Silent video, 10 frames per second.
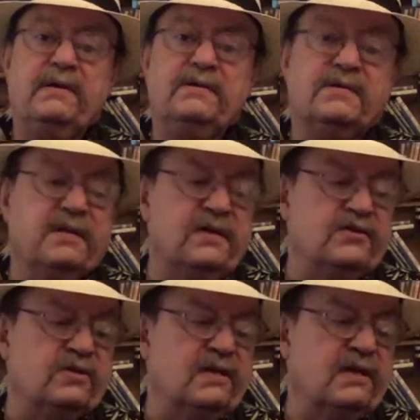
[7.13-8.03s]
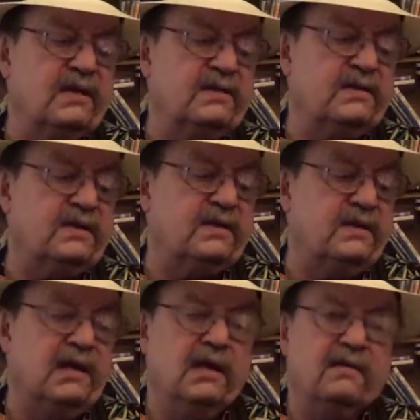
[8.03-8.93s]
station, got a ticket
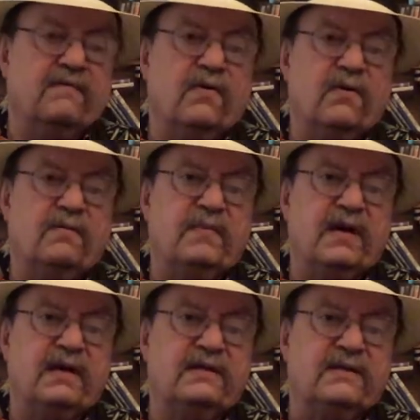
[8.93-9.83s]
for my